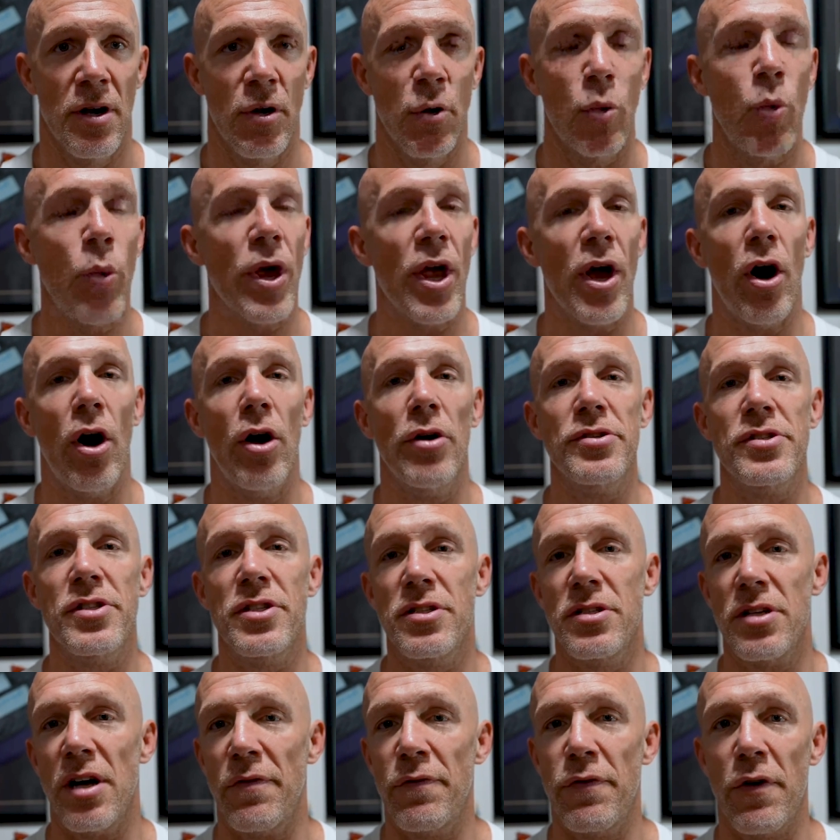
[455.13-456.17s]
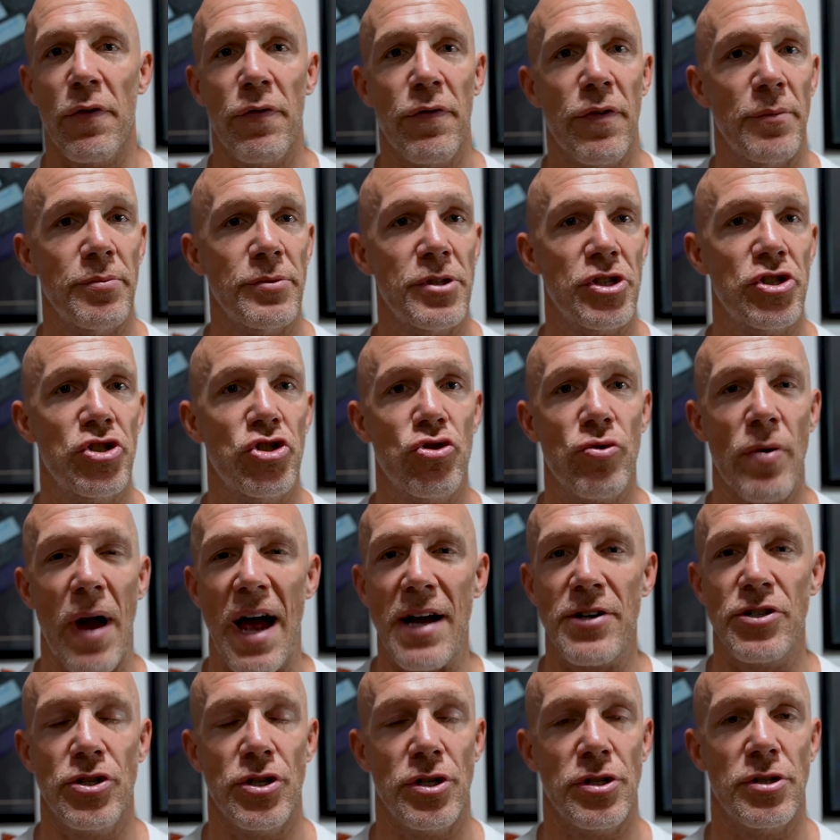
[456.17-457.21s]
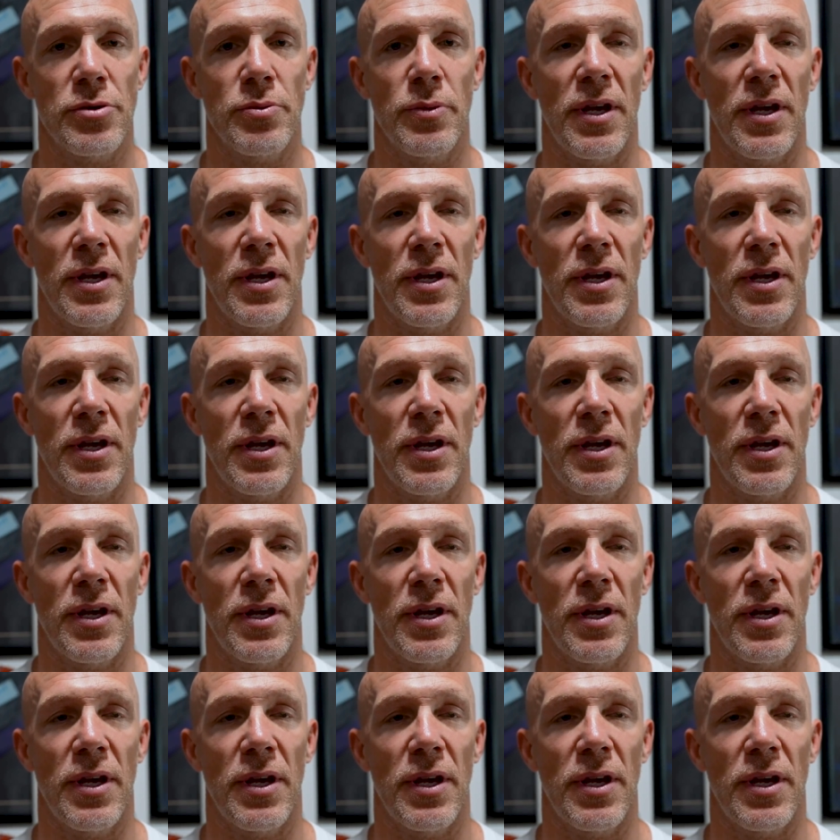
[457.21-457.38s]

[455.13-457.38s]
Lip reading: We all suffer from distractions.